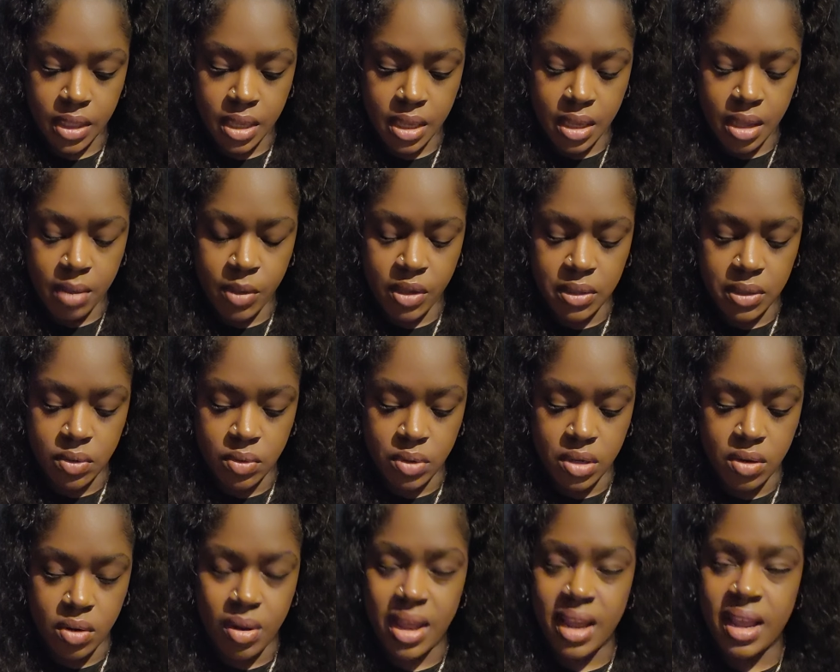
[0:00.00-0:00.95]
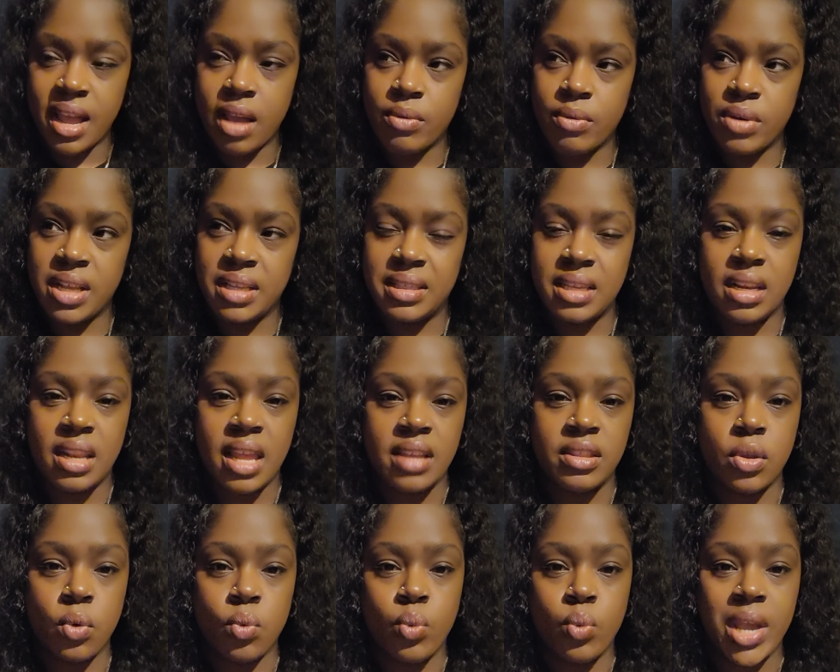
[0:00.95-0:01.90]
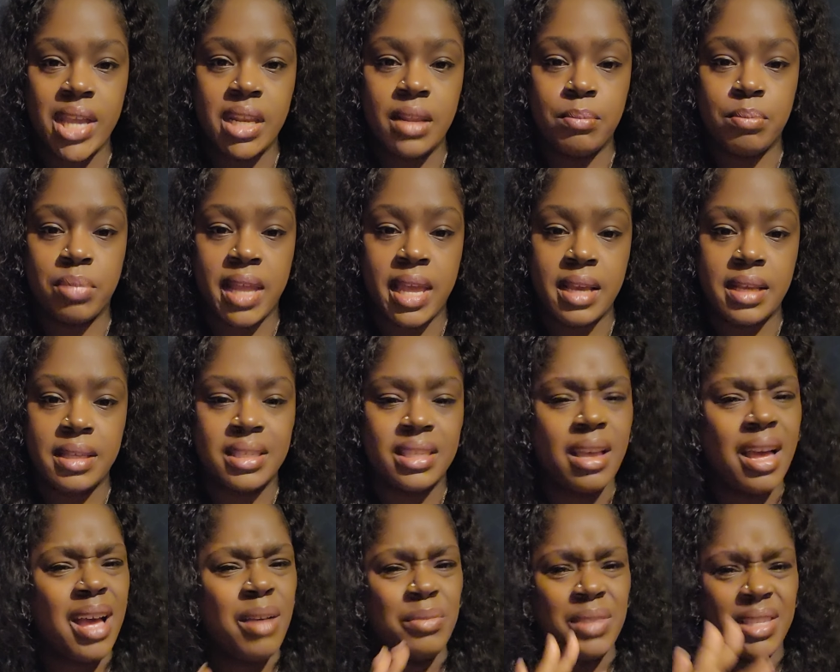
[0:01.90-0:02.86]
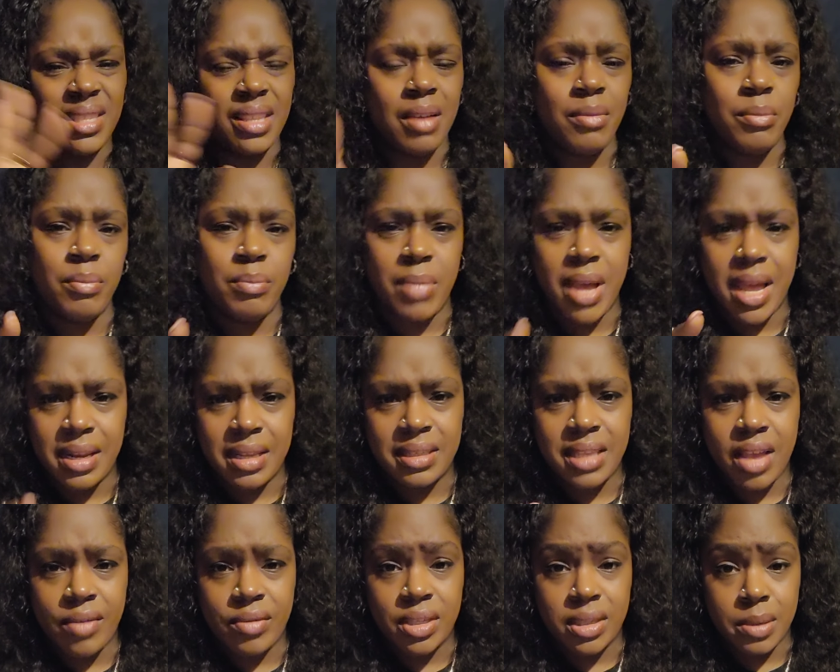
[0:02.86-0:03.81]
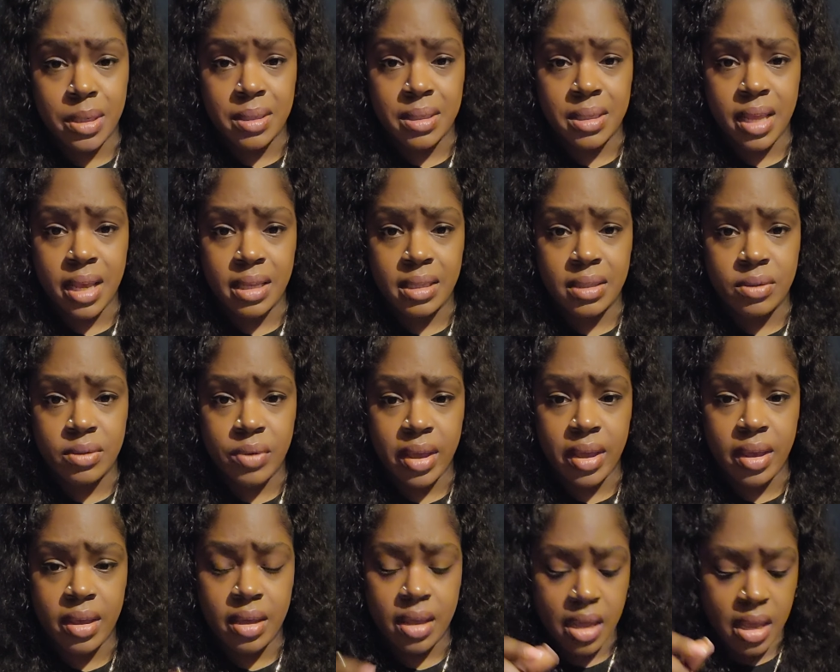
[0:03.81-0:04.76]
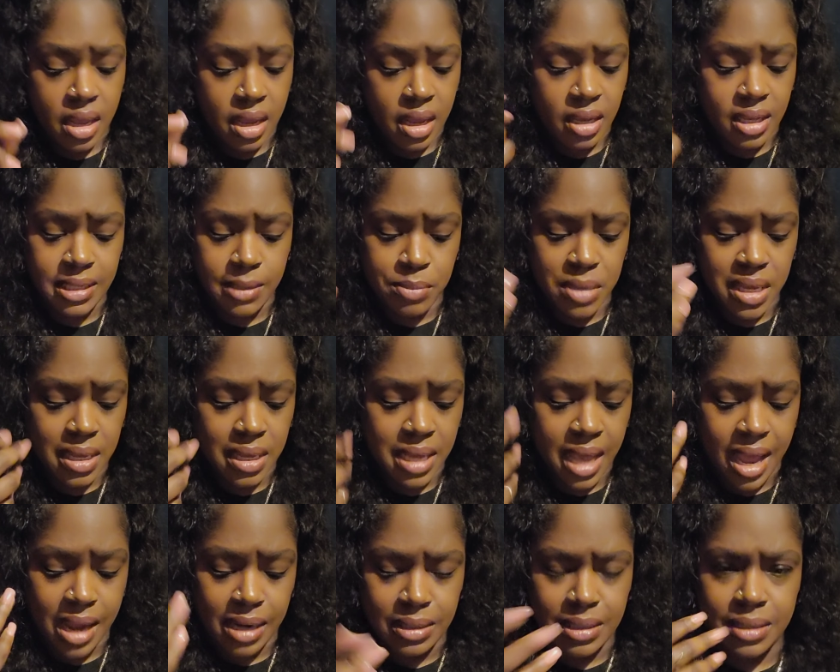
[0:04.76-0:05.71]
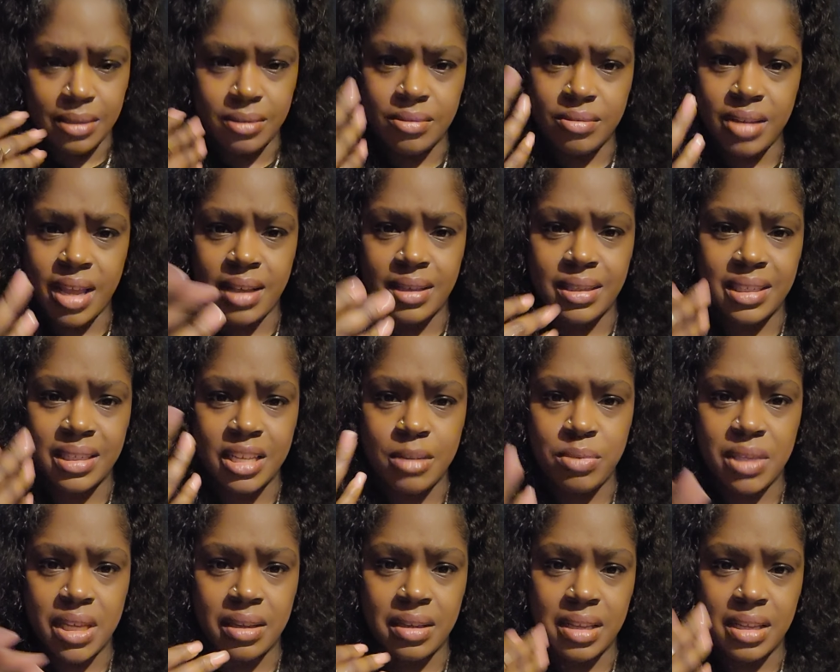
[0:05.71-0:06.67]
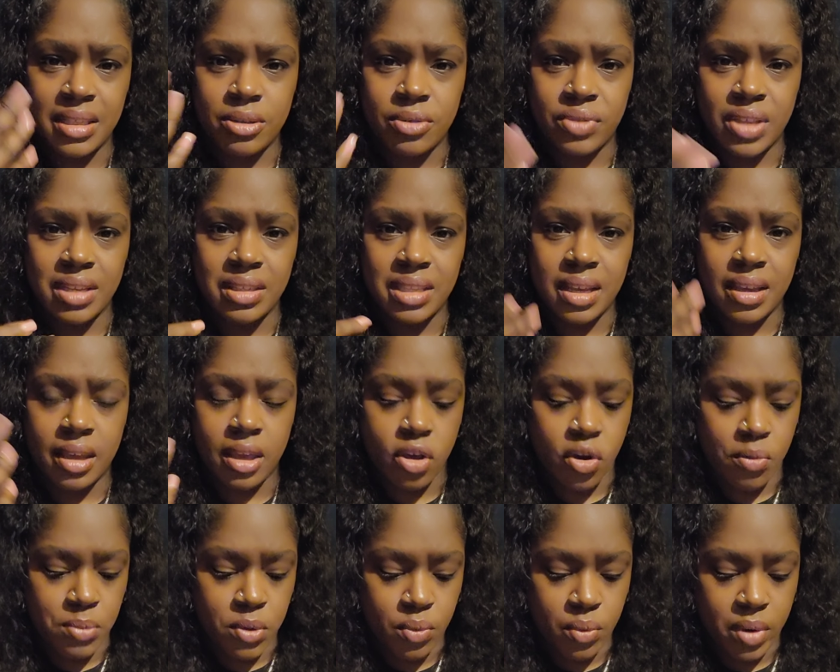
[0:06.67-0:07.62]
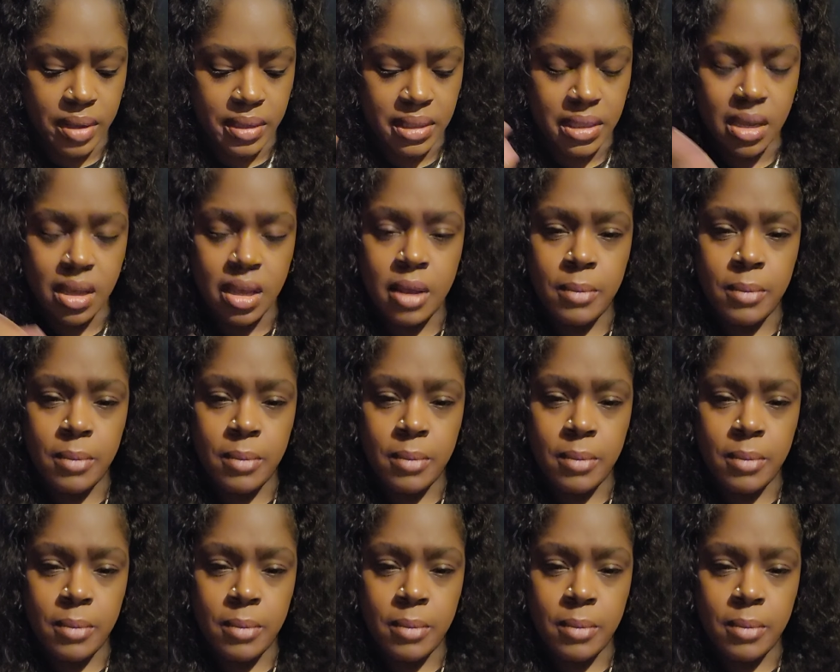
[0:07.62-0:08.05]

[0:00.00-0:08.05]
I'm also, you know, like how when they say like the weighted blanket, somebody is having sleepless nights, okay? Because I'm being guided to like sleep techniques or things that can help you rest.